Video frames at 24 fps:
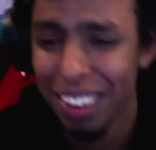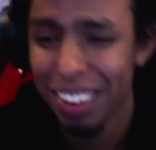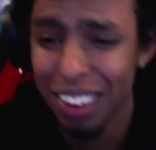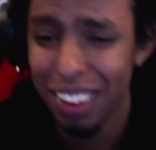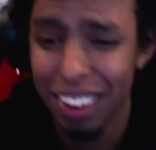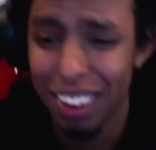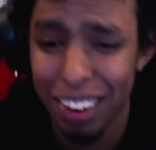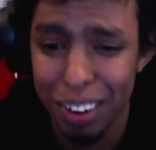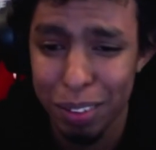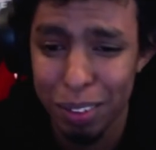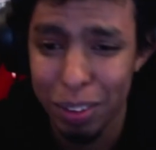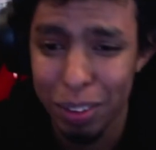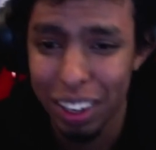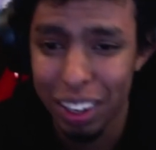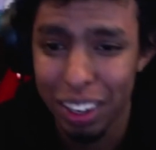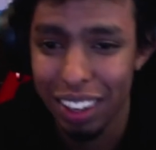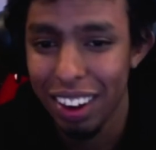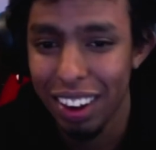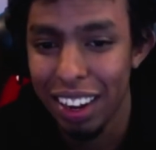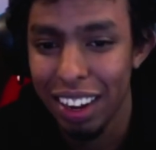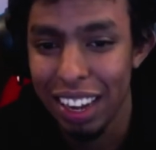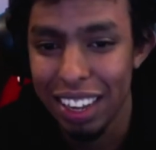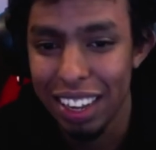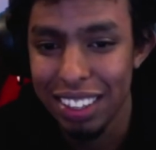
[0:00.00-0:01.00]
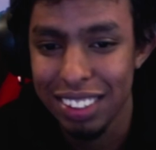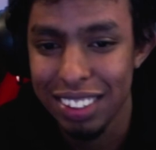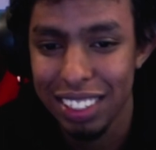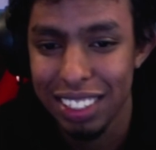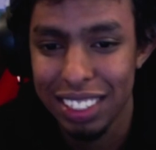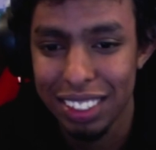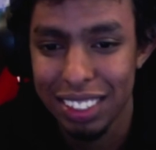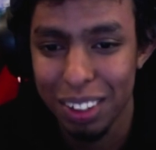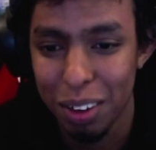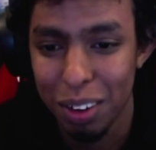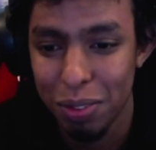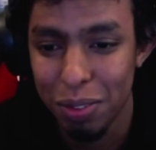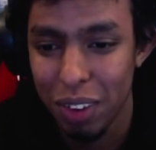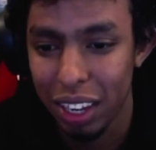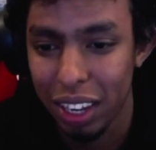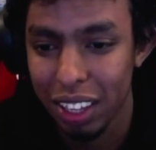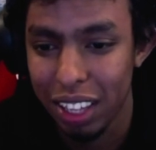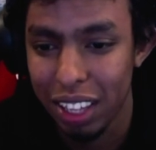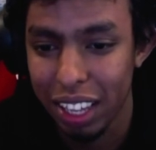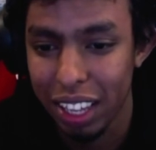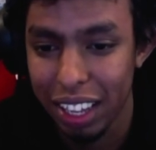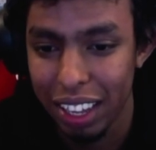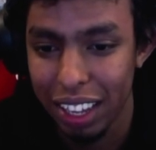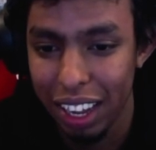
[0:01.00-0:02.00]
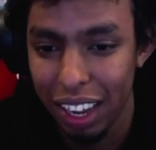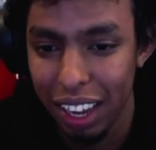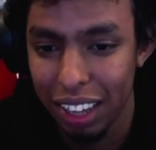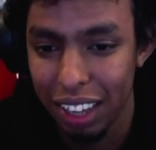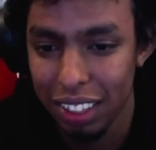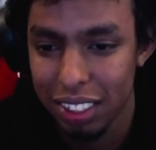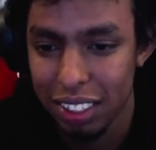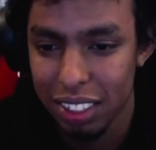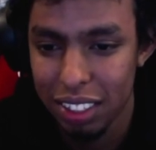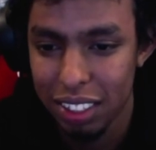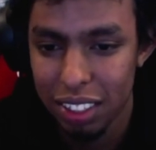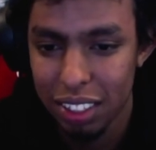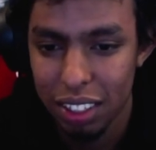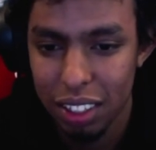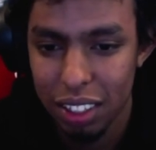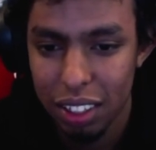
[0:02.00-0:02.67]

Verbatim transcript: Oh my god! Hey, she's still fucking kicking ass.